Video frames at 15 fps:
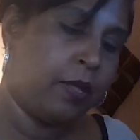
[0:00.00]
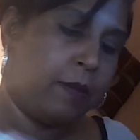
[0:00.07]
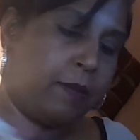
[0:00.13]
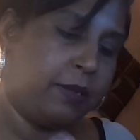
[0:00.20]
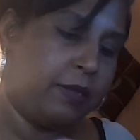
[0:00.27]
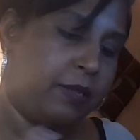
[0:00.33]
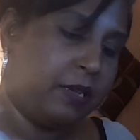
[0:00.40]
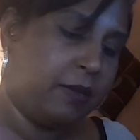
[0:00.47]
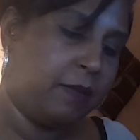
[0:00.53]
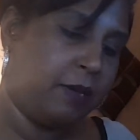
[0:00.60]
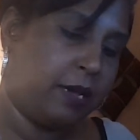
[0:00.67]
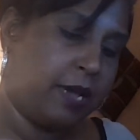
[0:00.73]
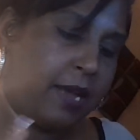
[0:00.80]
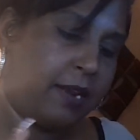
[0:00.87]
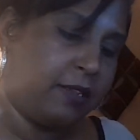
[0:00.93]
Please give me a
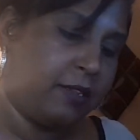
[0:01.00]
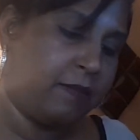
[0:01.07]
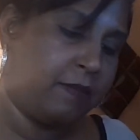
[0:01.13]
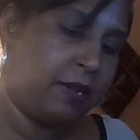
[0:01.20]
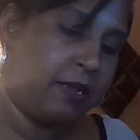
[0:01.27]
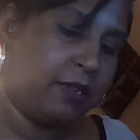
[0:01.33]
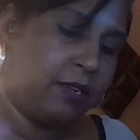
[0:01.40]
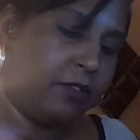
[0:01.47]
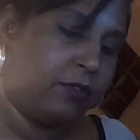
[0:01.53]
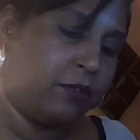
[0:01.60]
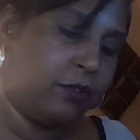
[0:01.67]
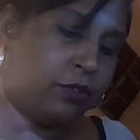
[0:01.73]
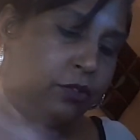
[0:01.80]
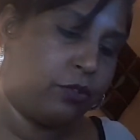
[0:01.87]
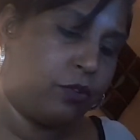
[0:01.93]
guidance message for
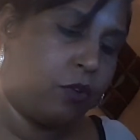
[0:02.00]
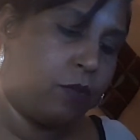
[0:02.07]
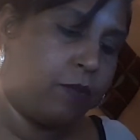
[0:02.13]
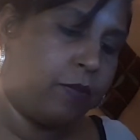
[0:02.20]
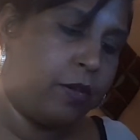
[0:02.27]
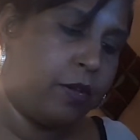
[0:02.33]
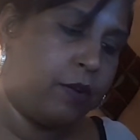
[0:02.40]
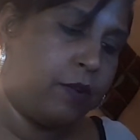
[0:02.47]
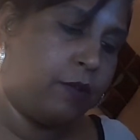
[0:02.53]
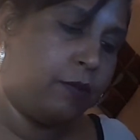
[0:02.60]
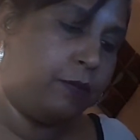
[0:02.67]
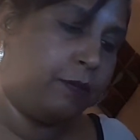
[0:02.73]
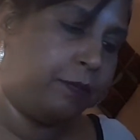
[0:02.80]
Scorpio.